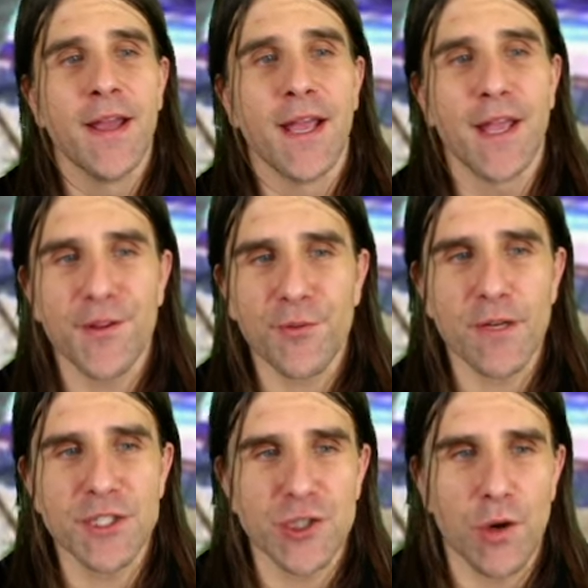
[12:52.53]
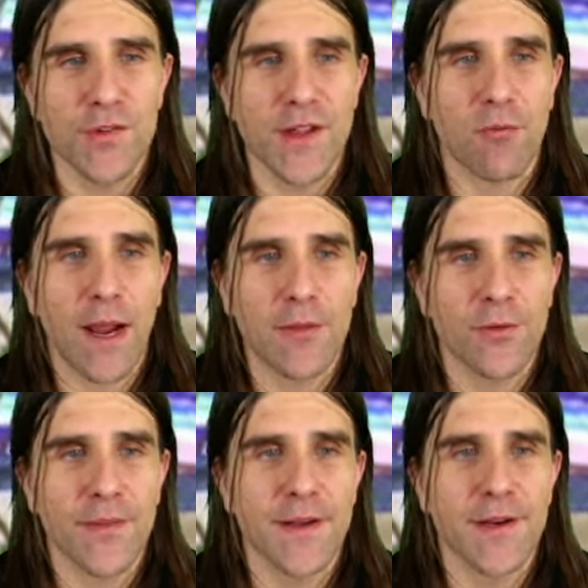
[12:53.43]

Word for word: history shows that rather than